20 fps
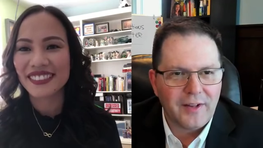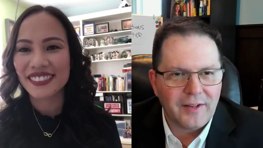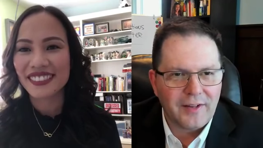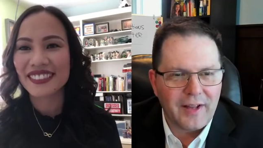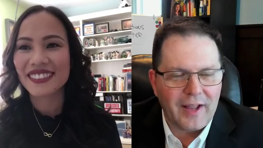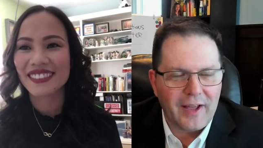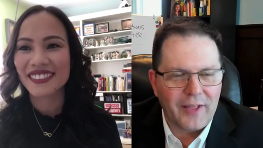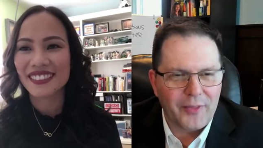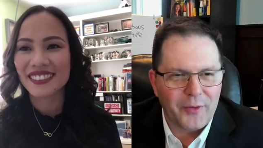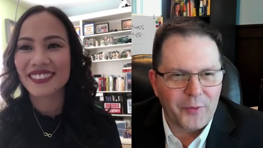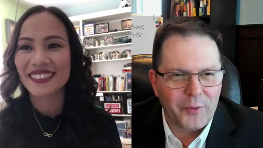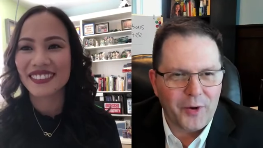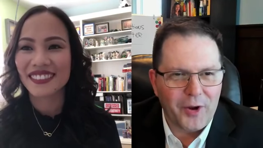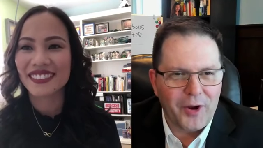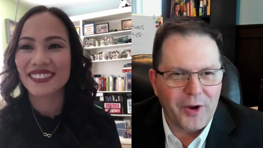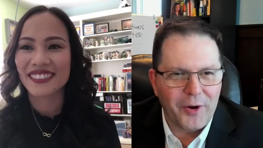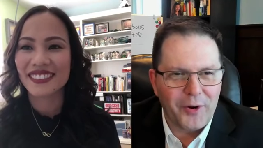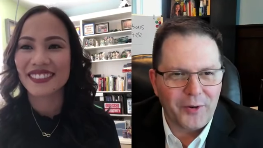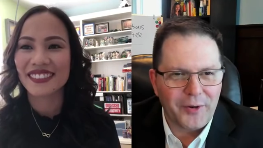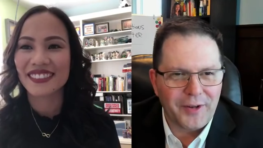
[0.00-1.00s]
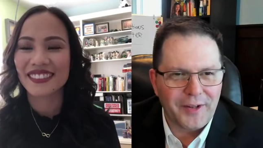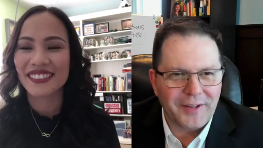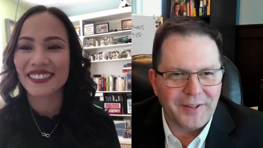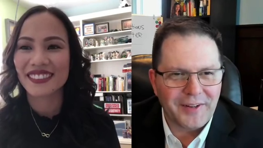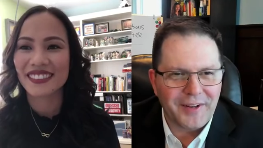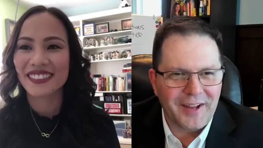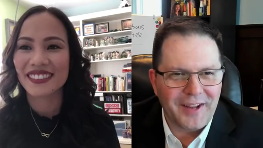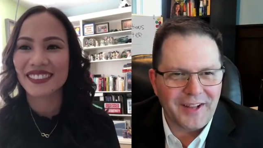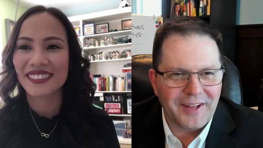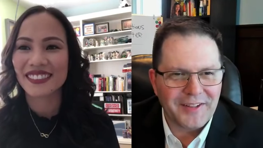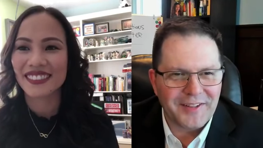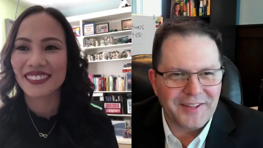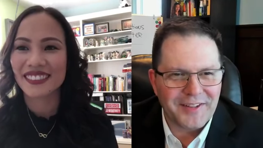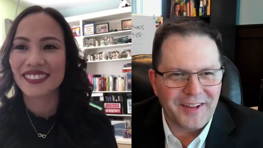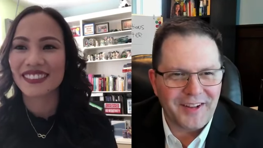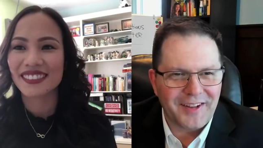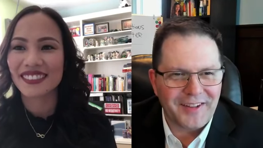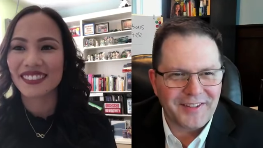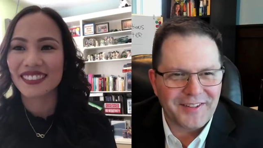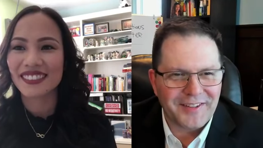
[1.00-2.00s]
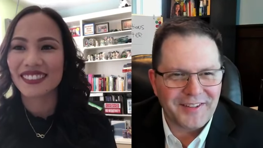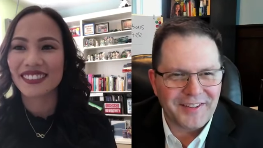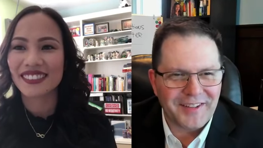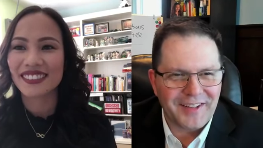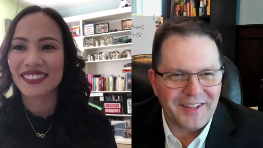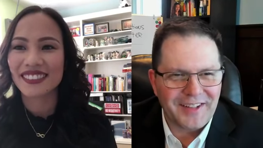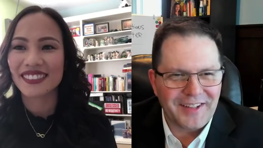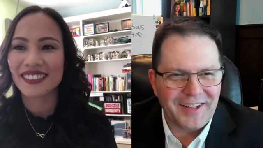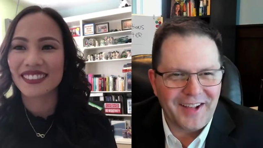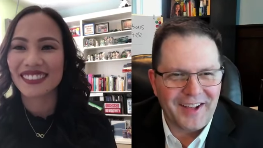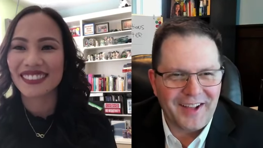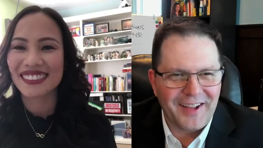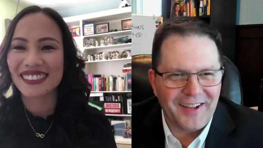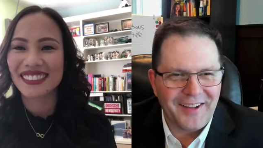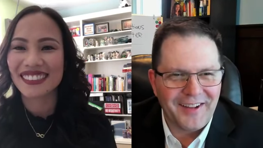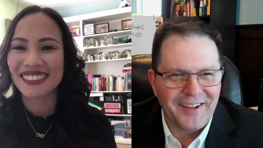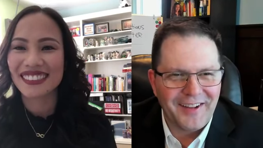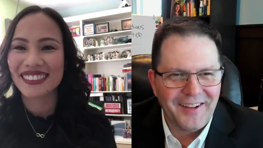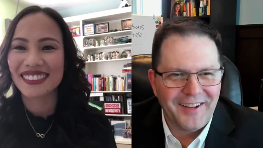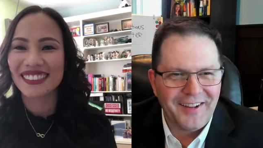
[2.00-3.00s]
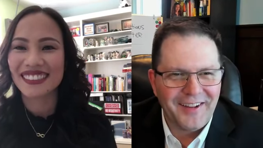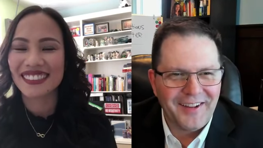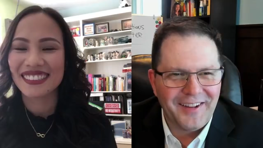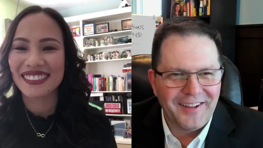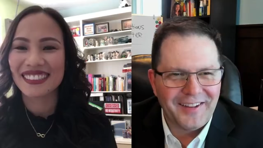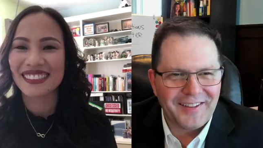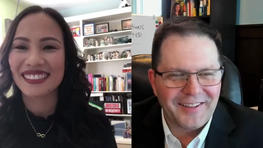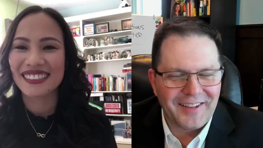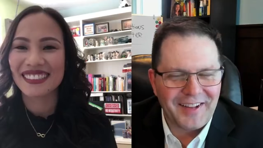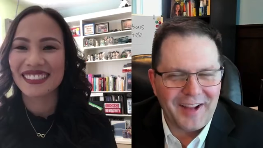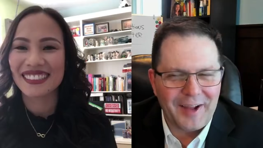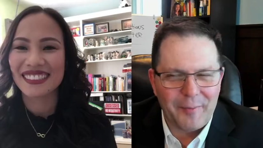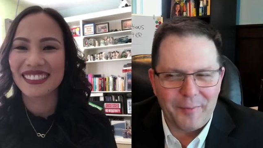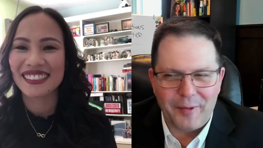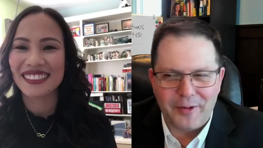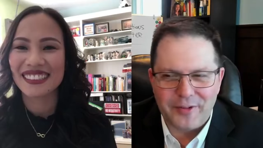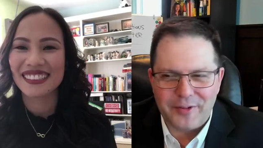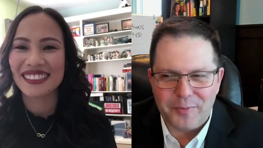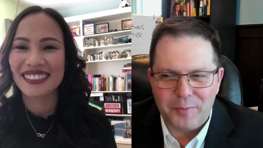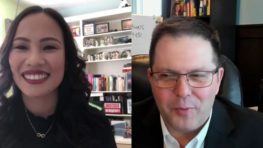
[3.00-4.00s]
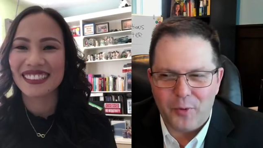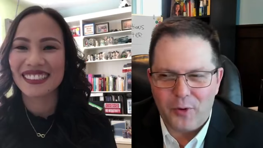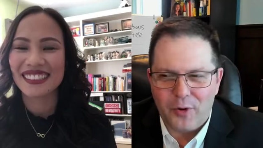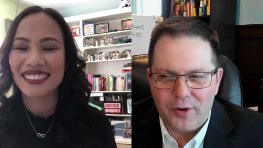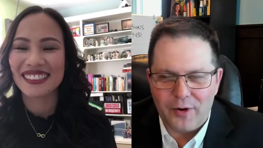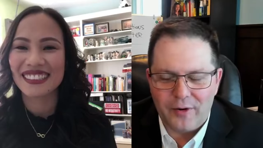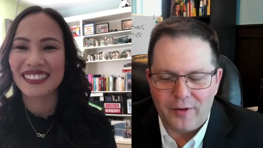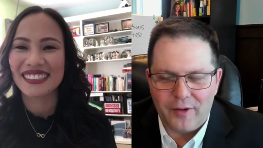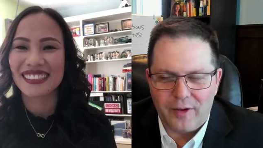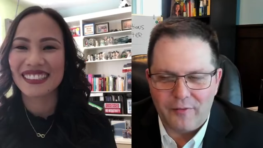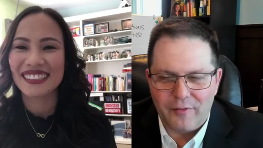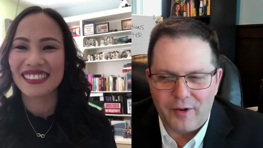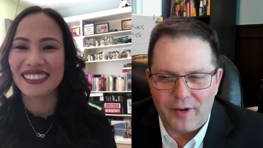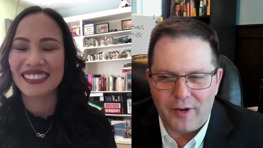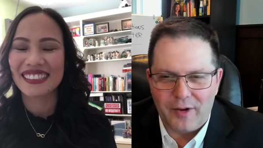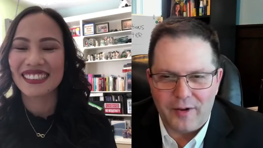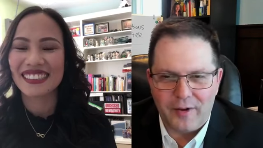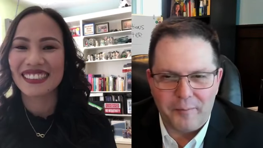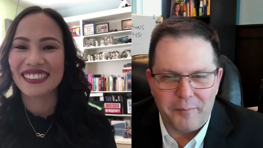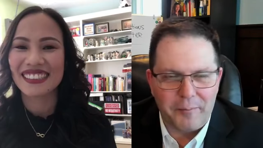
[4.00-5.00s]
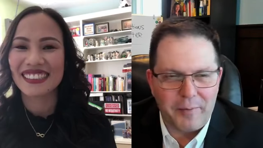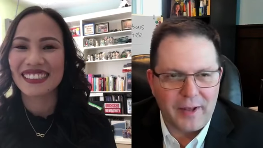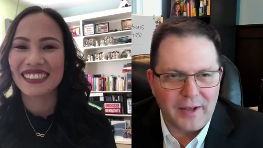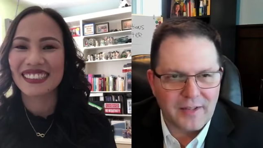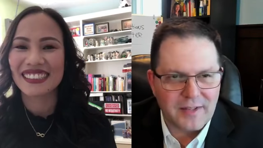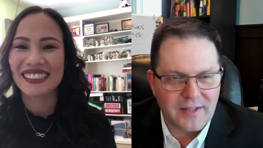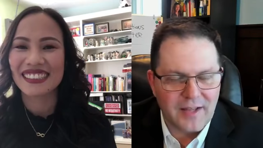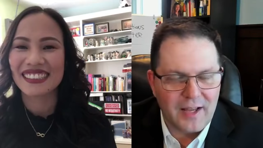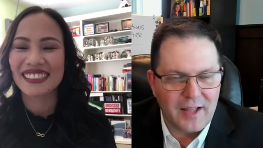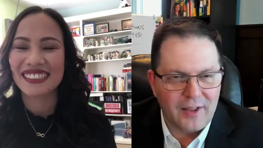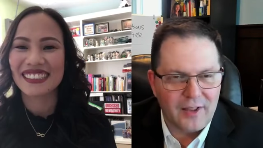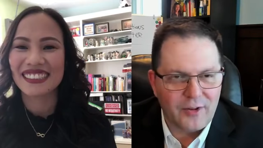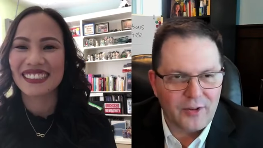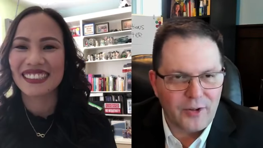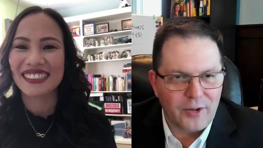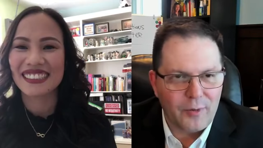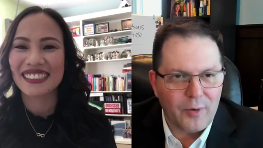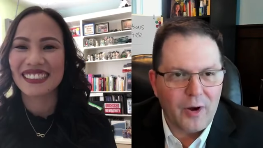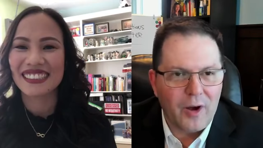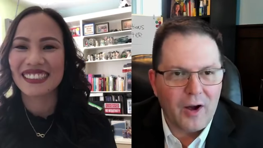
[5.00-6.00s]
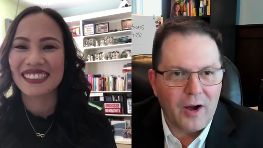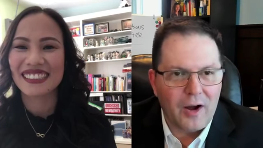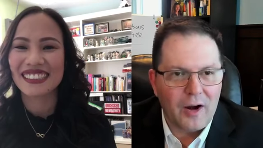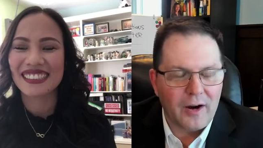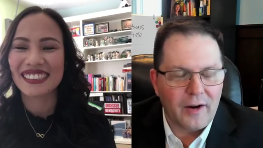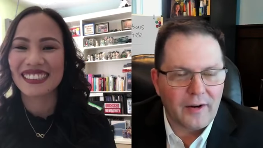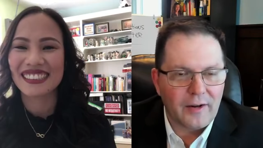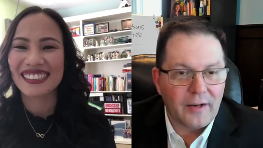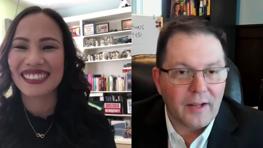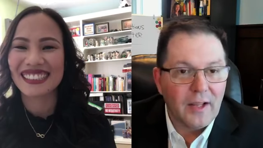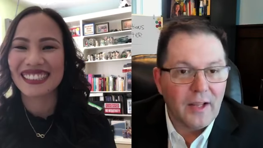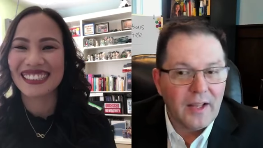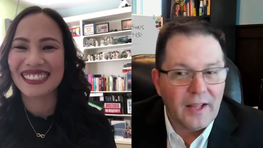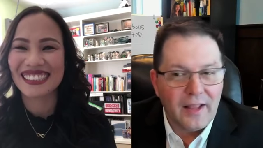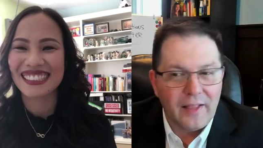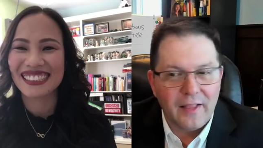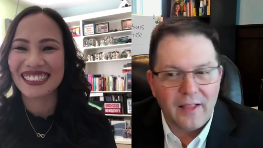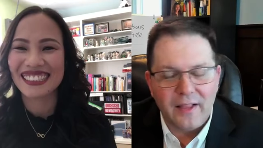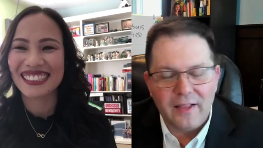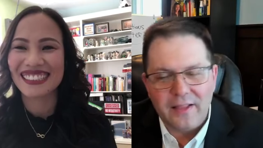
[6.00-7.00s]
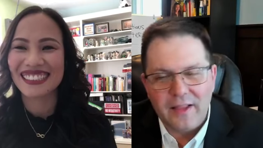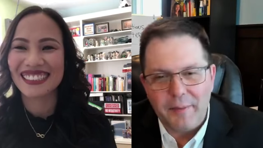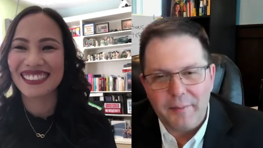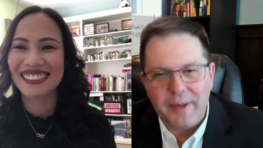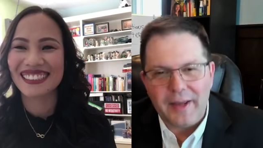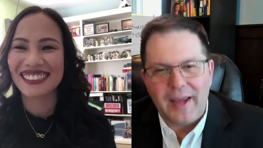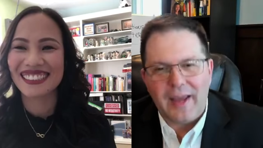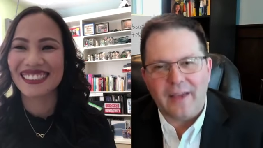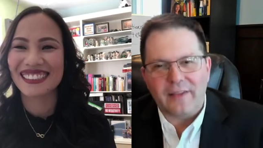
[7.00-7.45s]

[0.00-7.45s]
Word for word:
Speaker 1: down the road and and and see uh, see how much more of a bestseller you are. And let me